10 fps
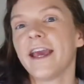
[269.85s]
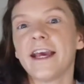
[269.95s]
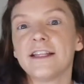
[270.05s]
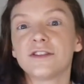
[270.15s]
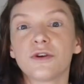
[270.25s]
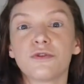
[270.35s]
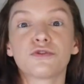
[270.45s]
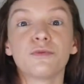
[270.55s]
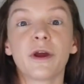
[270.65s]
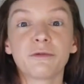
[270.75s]
And so
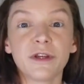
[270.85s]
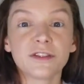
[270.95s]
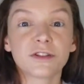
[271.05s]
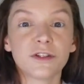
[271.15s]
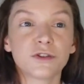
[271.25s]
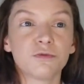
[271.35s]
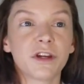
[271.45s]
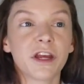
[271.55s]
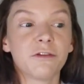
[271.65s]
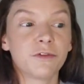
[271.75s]
through my research,
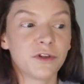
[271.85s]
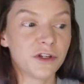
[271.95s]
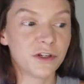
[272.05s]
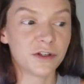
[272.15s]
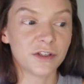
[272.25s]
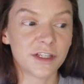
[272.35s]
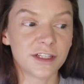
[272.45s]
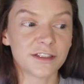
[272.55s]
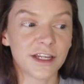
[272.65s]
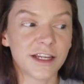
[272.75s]
what I've learned
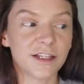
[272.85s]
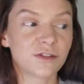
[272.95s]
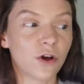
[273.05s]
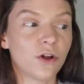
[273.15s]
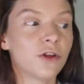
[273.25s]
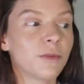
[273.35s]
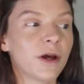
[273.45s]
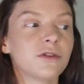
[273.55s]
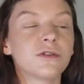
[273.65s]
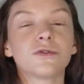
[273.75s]
is that it's all
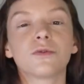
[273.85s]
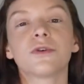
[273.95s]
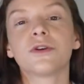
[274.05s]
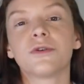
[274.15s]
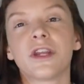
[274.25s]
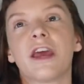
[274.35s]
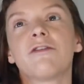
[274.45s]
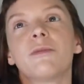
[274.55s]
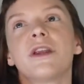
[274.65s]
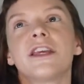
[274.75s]
about the soil. And
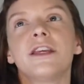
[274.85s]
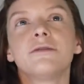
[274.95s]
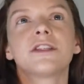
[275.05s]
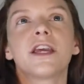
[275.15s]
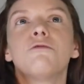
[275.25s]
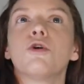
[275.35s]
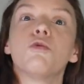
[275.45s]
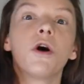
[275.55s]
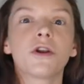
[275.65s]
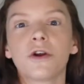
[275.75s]
everybody keeps saying, well,
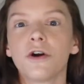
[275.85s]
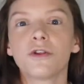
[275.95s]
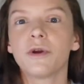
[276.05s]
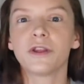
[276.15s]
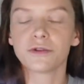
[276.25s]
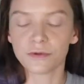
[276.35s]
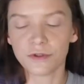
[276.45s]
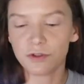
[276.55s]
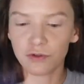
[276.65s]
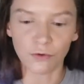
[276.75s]
water all the way through
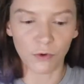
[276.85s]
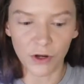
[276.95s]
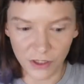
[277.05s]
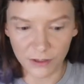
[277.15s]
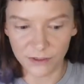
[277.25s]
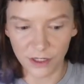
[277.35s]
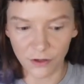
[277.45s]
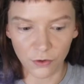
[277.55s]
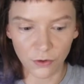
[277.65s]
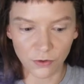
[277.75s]
until the water comes out of
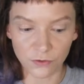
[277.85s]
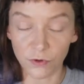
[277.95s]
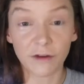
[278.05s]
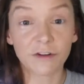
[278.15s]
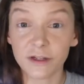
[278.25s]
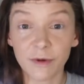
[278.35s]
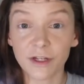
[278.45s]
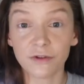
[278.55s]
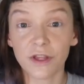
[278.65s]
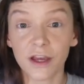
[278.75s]
the holes. Well, every time I
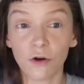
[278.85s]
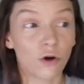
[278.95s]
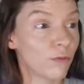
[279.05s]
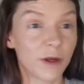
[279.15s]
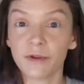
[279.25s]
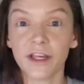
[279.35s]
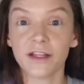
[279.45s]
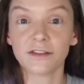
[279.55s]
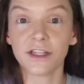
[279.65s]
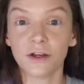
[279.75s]
do that, all my
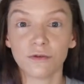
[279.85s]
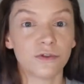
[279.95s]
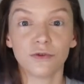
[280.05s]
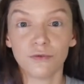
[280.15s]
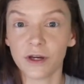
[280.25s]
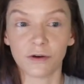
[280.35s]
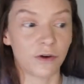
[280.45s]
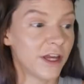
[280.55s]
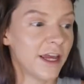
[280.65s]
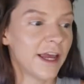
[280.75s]
plants, they don't do
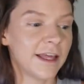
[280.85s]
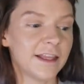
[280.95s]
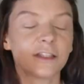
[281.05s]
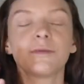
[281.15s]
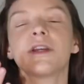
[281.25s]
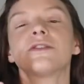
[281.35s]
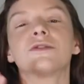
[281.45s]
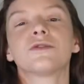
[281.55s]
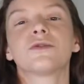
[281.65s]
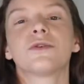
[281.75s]
well. And that's because
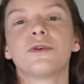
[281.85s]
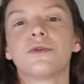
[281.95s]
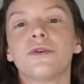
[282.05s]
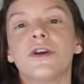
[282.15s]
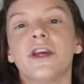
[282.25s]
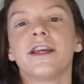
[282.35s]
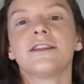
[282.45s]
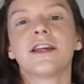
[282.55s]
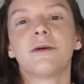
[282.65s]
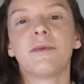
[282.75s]
the soil
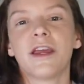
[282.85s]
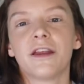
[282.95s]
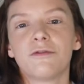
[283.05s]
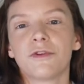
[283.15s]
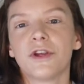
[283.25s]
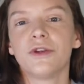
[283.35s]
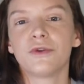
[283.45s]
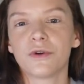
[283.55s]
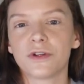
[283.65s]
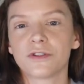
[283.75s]
is not made for
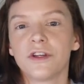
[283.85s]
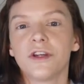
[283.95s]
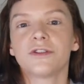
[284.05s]
indoors.